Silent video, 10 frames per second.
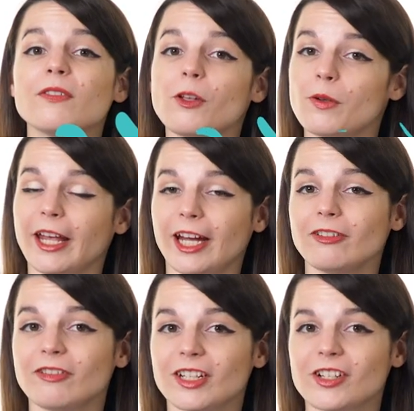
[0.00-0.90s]
if you
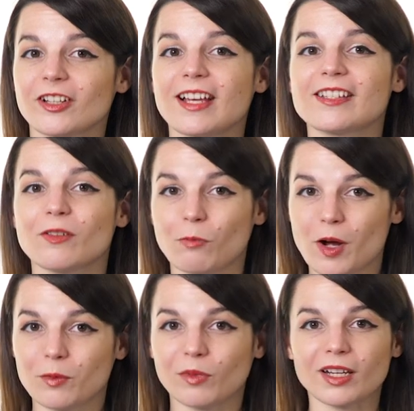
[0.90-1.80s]
can't finish a lesson
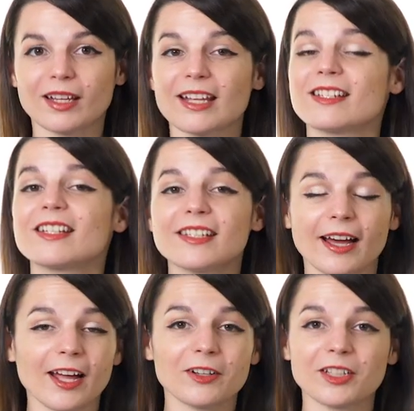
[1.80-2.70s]
one week, it's
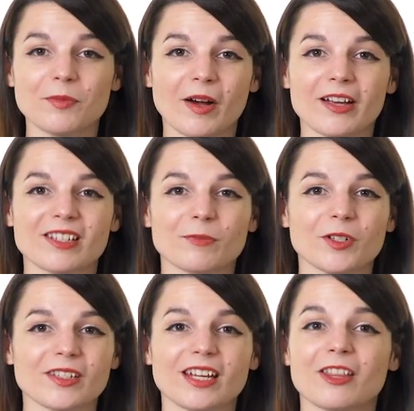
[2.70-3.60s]
entirely
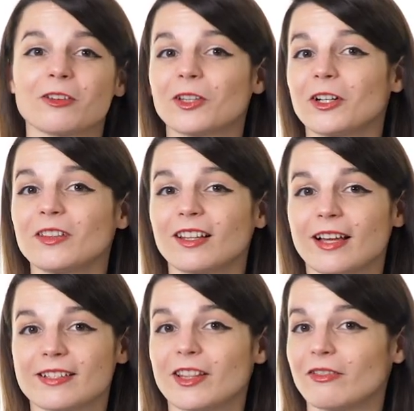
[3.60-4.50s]
possible to either learn the
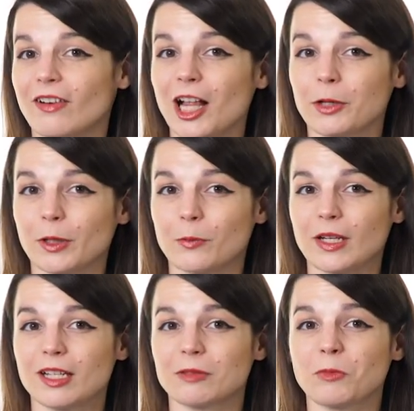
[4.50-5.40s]
lesson the following
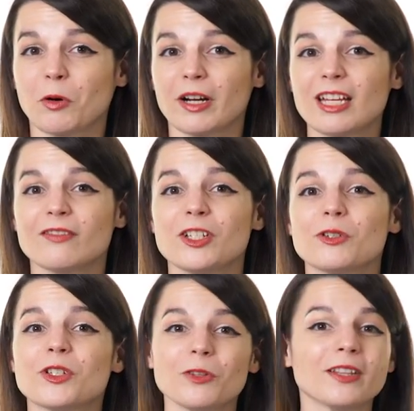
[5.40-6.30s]
week or even
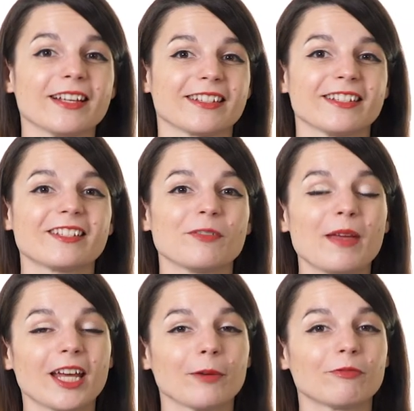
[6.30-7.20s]
do two lessons to
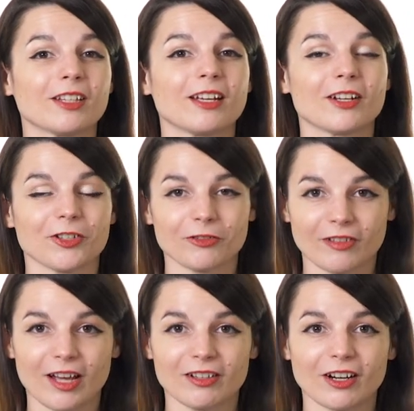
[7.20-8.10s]
make up for the initial
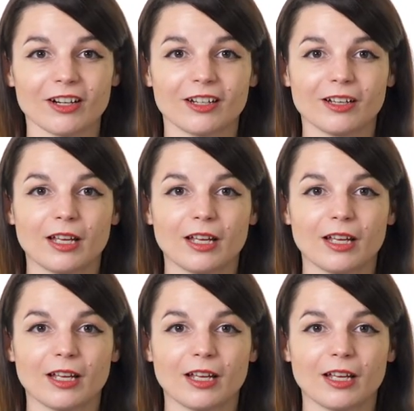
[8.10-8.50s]
failure.